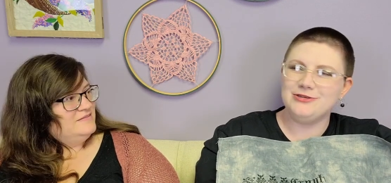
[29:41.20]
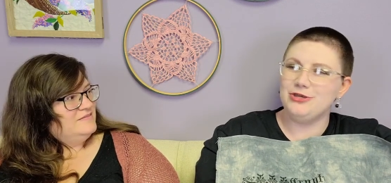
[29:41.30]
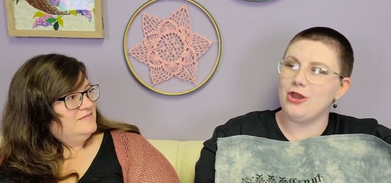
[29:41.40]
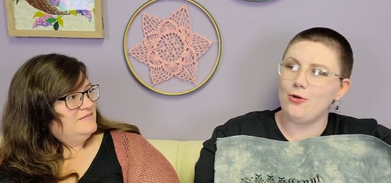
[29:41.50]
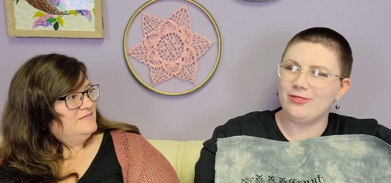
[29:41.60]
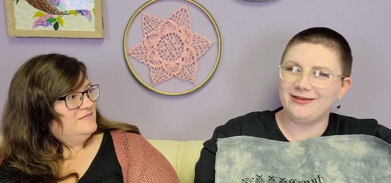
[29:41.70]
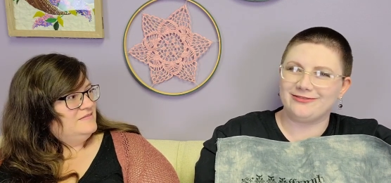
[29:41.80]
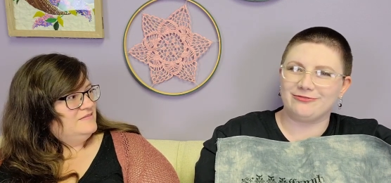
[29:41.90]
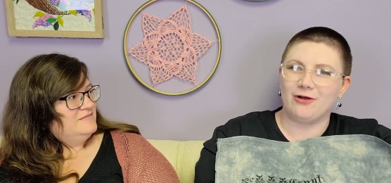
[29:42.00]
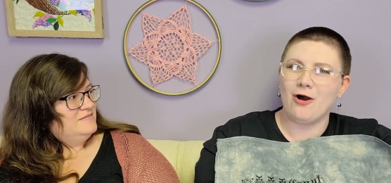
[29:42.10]
Speaker 1: know that
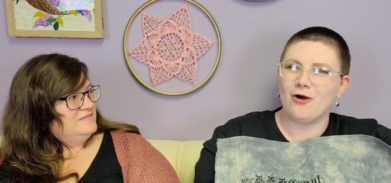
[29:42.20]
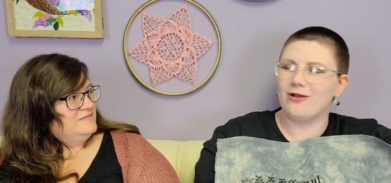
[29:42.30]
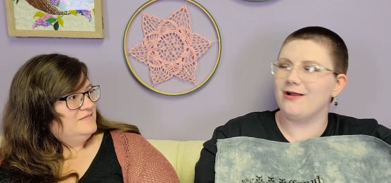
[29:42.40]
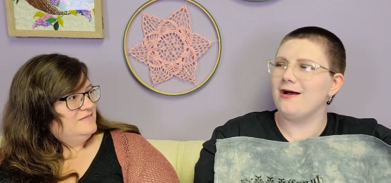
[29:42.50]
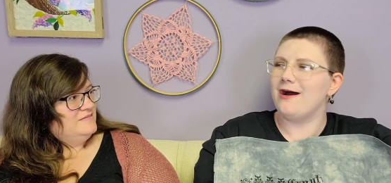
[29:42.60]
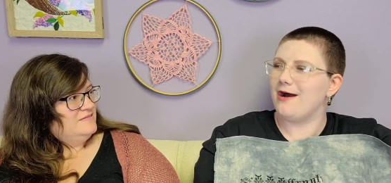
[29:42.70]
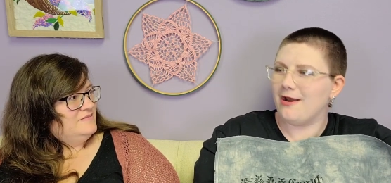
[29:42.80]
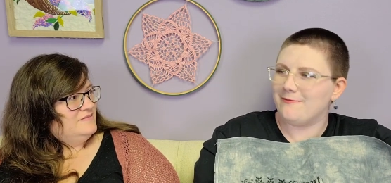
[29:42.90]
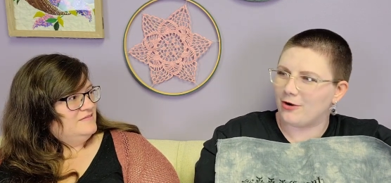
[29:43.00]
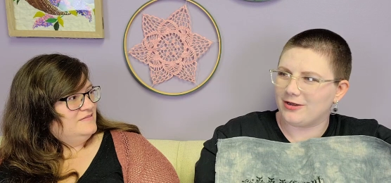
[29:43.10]
it's wrong,
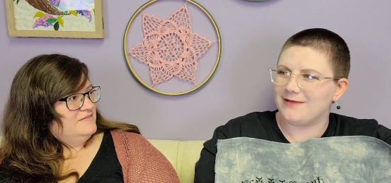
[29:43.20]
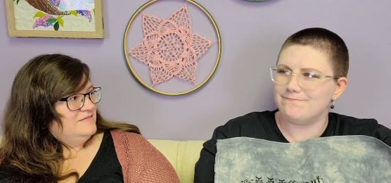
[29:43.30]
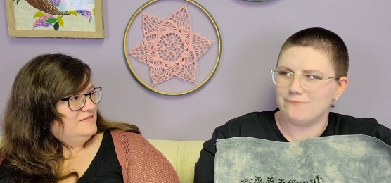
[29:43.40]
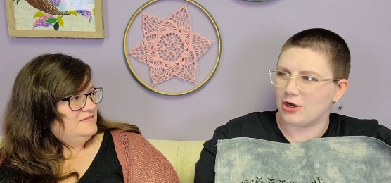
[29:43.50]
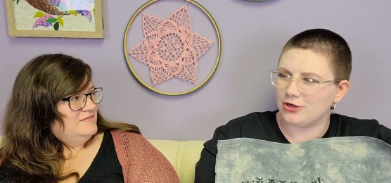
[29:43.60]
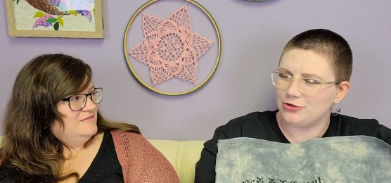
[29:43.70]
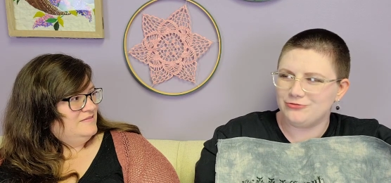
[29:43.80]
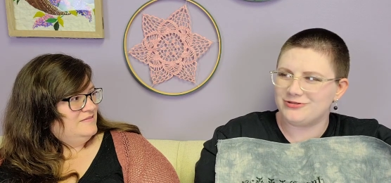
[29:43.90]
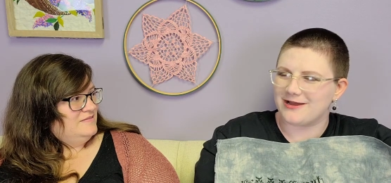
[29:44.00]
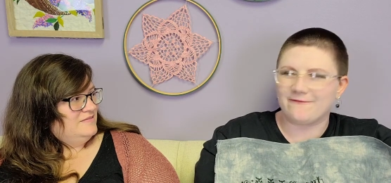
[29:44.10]
unmark it, mark
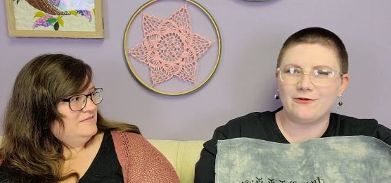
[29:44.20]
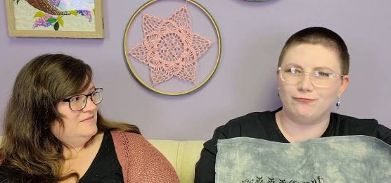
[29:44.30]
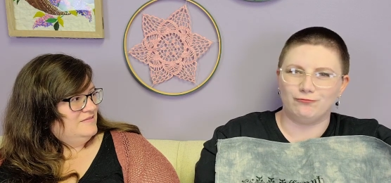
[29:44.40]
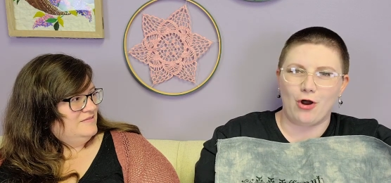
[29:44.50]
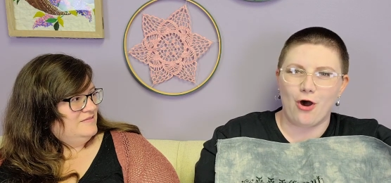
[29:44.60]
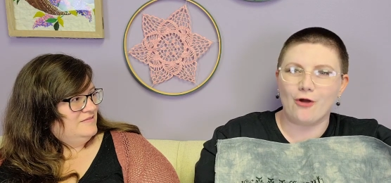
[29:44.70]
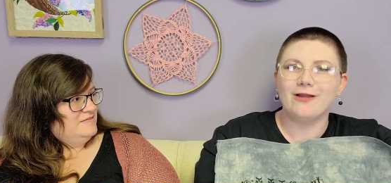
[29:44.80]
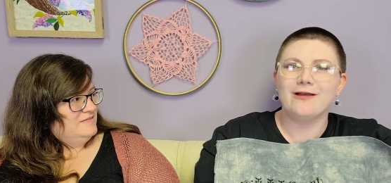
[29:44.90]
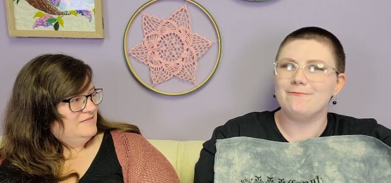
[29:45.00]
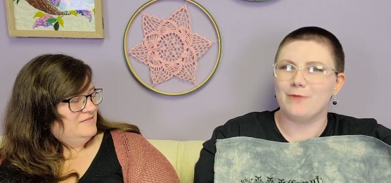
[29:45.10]
new stuff,
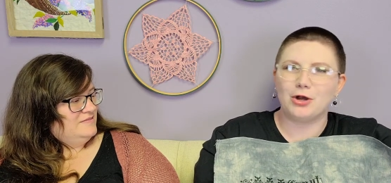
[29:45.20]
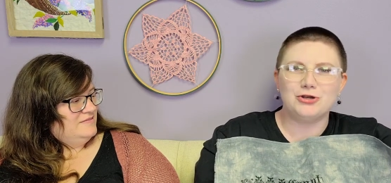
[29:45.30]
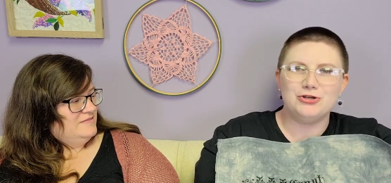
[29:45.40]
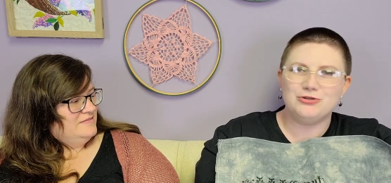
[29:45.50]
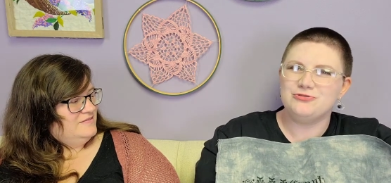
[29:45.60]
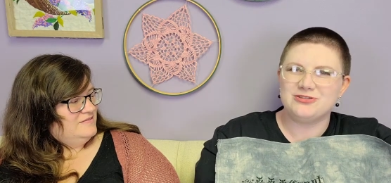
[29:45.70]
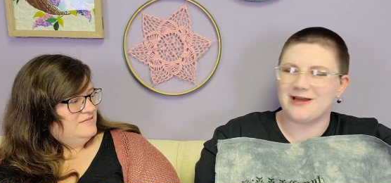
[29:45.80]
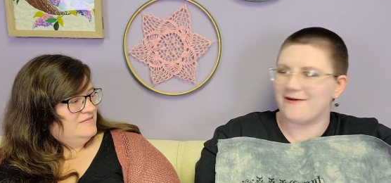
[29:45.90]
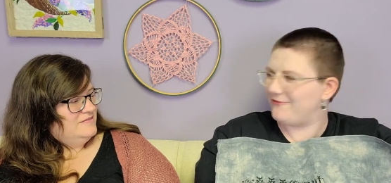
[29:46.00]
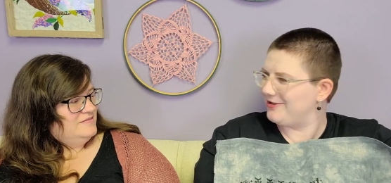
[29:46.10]
wrong, mark new
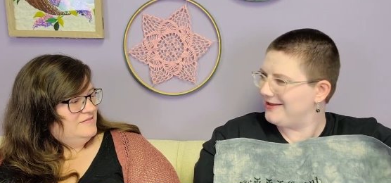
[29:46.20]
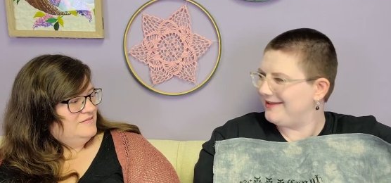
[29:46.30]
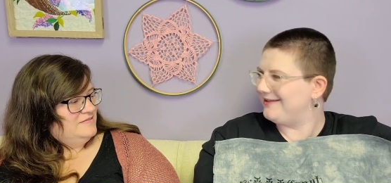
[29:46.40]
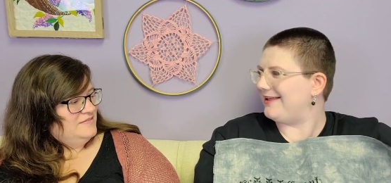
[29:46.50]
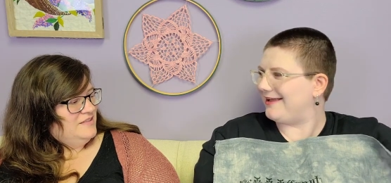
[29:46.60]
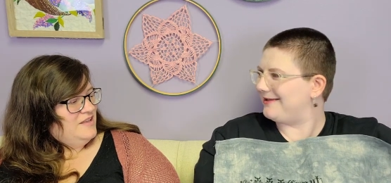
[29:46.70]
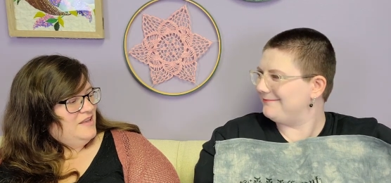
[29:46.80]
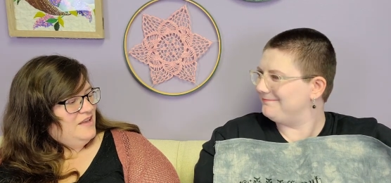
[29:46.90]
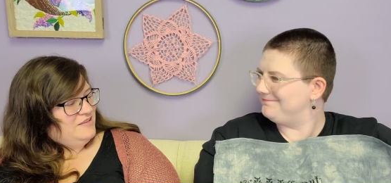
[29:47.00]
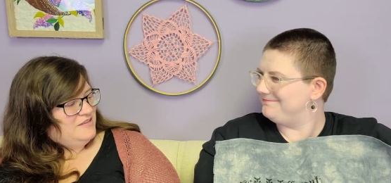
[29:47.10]
stuff. Like,
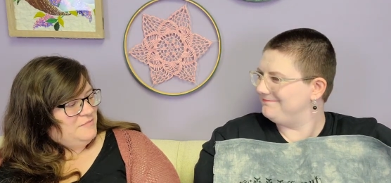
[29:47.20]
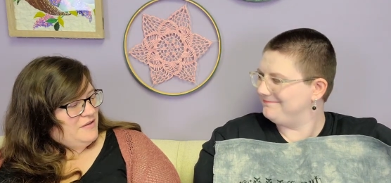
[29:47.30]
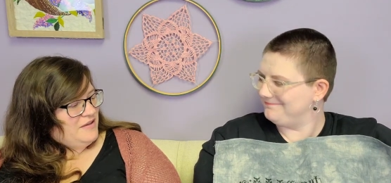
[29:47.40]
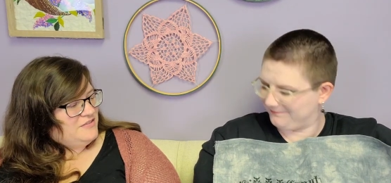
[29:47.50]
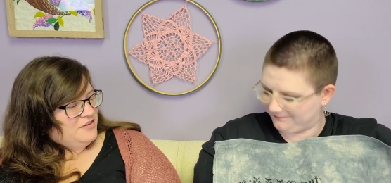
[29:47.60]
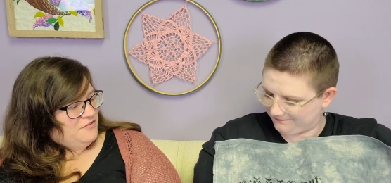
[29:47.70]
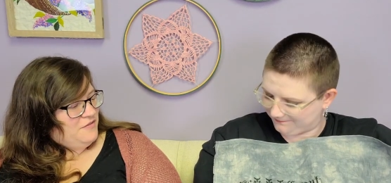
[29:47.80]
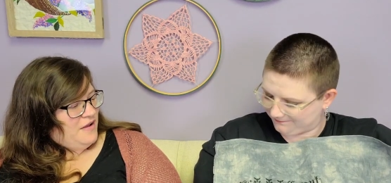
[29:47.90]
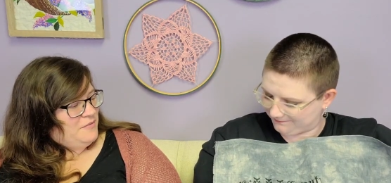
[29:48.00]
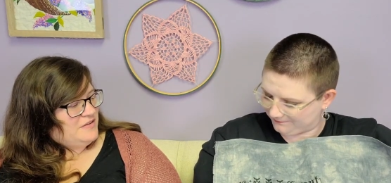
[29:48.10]
Speaker 2: is it because your
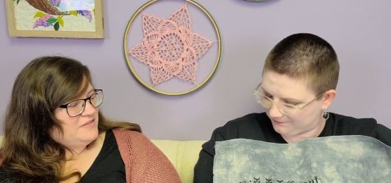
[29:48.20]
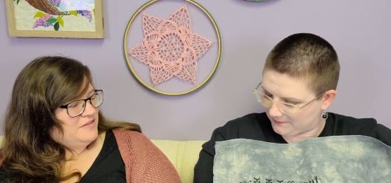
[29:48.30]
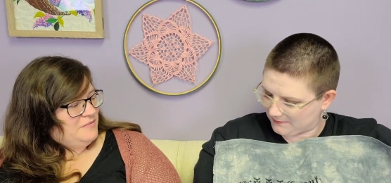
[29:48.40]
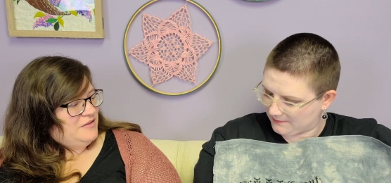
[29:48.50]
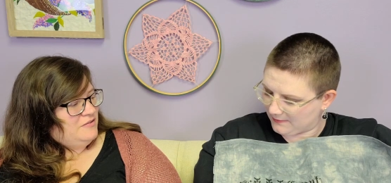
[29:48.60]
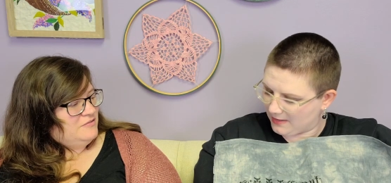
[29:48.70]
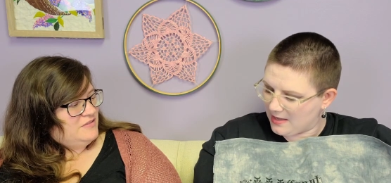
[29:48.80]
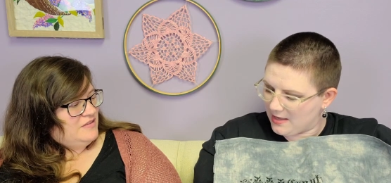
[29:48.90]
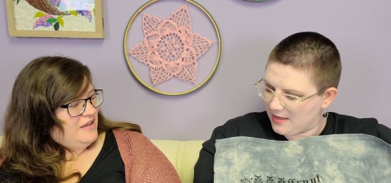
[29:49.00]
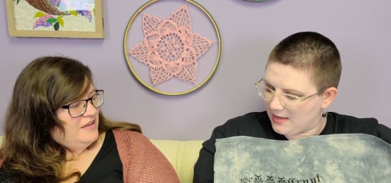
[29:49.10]
fabric's going to be close
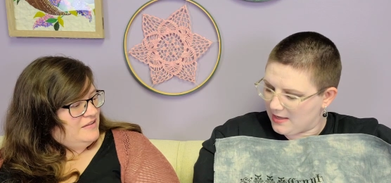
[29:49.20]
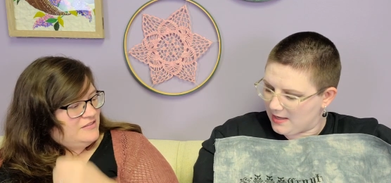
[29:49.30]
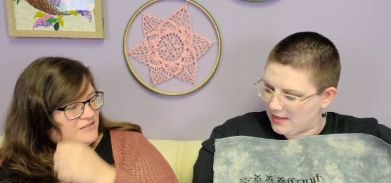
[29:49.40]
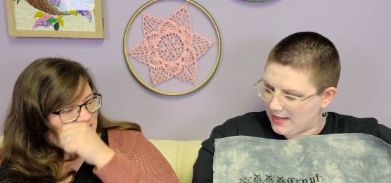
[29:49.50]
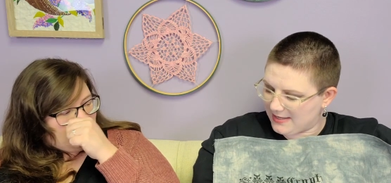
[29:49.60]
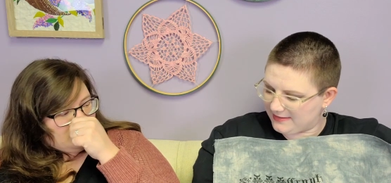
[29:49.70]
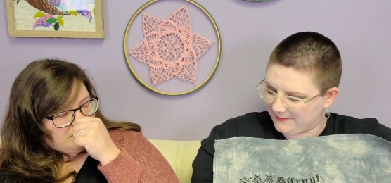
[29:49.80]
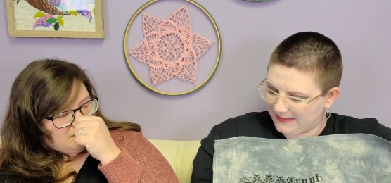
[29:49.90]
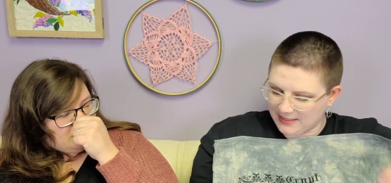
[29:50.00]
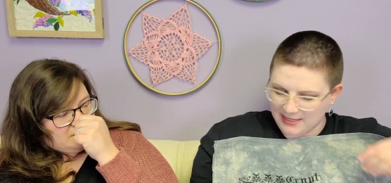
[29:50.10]
to the edge? It's
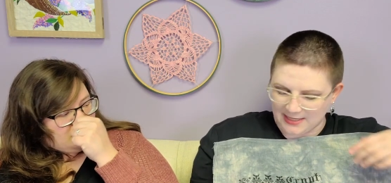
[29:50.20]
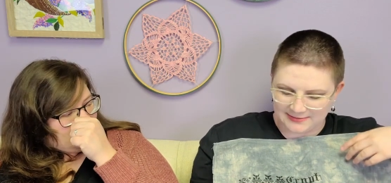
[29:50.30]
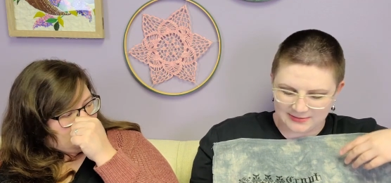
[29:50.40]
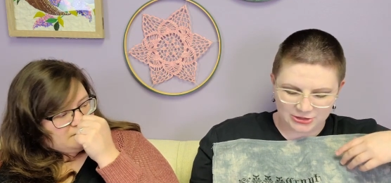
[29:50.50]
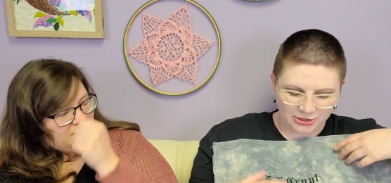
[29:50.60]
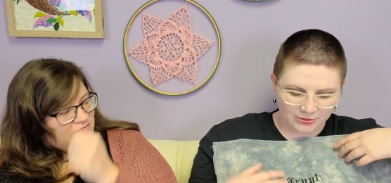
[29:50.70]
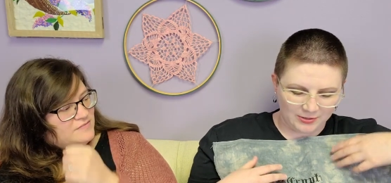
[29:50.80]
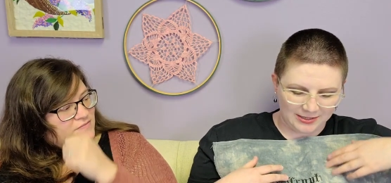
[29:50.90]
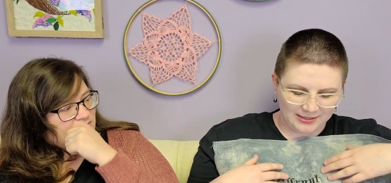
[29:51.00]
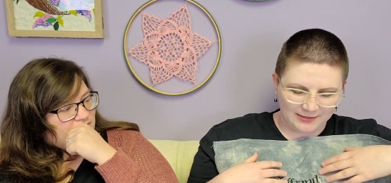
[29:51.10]
Speaker 1: because,
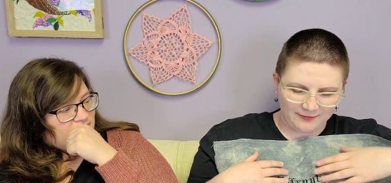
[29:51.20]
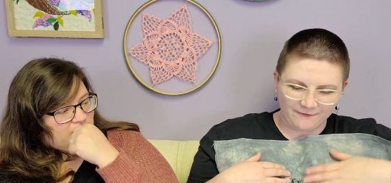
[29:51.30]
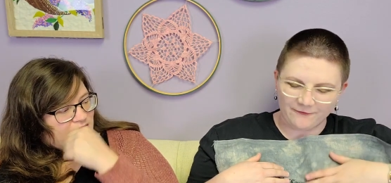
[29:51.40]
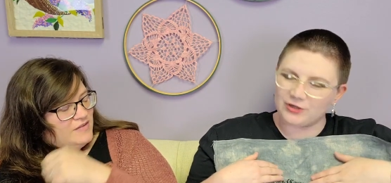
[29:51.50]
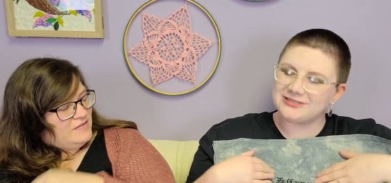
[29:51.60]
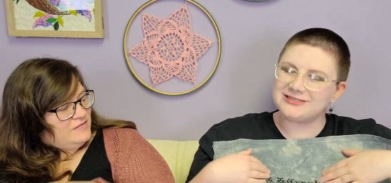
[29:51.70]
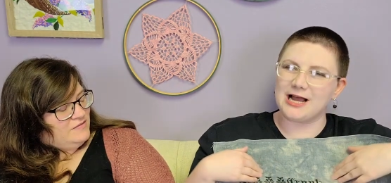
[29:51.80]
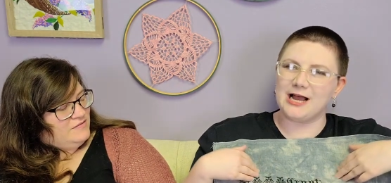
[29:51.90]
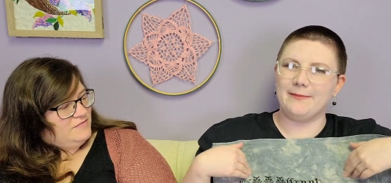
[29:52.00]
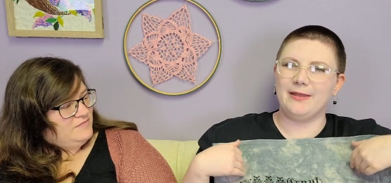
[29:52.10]
so the first
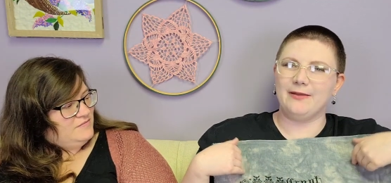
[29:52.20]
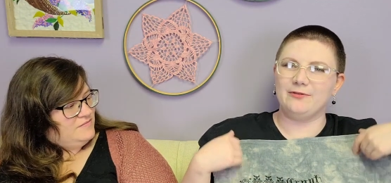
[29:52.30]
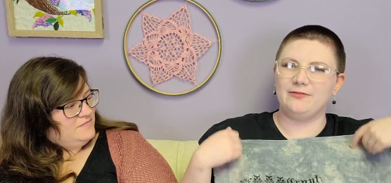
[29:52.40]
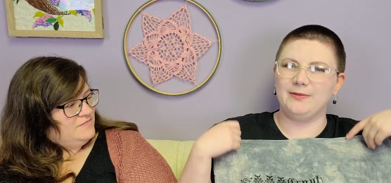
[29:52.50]
time it was